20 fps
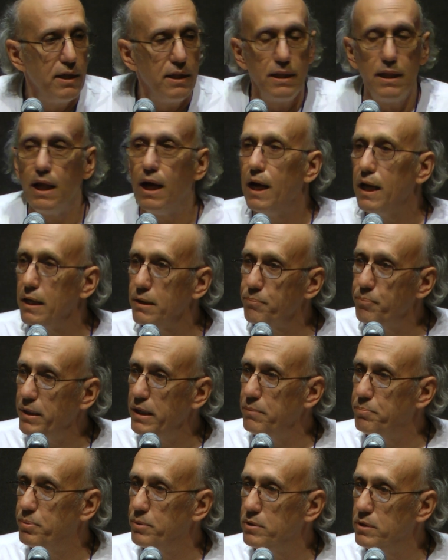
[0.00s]
a lot of
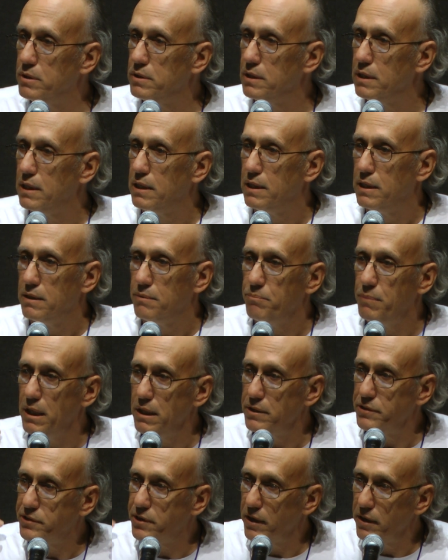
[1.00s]
people,
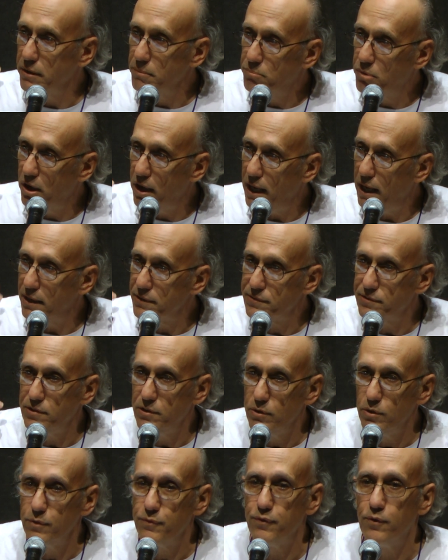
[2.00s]
military brass
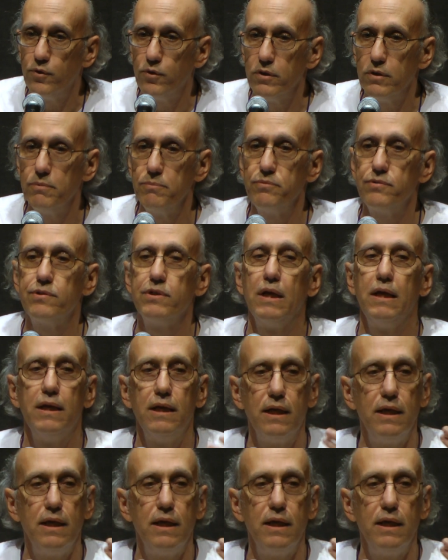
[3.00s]
uniforms,